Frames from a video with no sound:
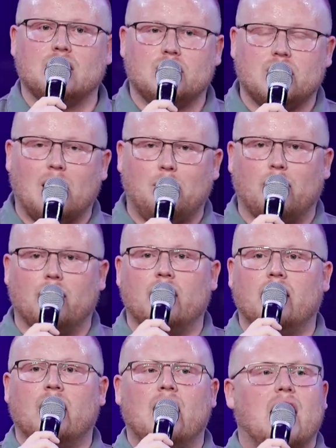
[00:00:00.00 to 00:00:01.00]
he's a shepherd.
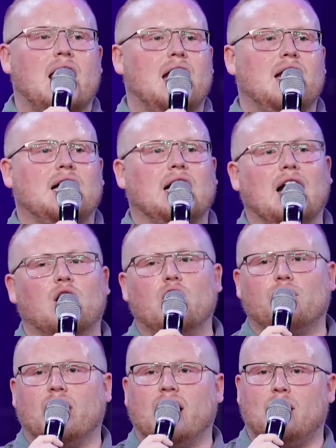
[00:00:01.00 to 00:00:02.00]
And I declare
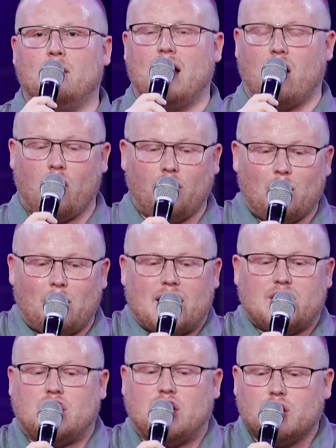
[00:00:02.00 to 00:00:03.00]
over him, over my
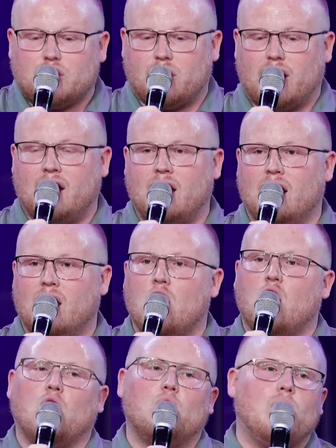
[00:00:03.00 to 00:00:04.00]
children,
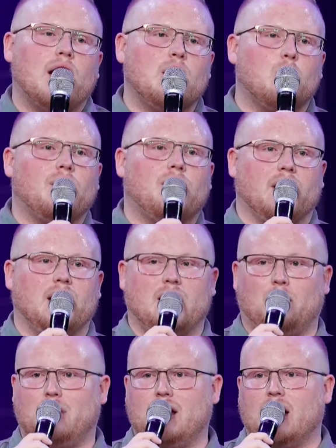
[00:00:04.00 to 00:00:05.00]
already what they're
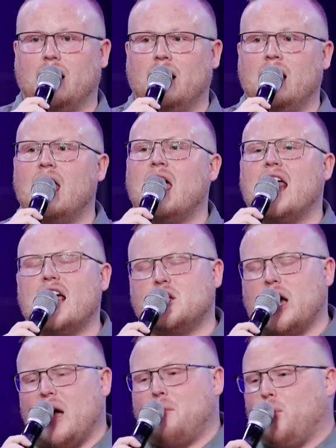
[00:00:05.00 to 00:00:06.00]
going to be. And I,
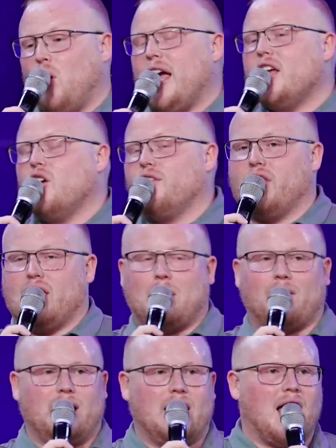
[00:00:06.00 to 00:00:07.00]
I pray it over them
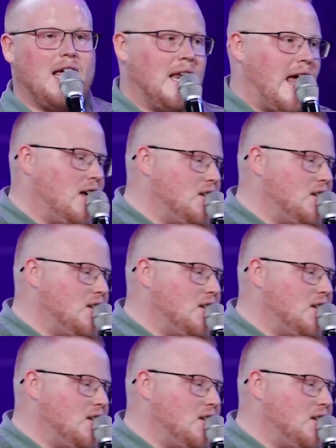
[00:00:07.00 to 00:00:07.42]
every night. And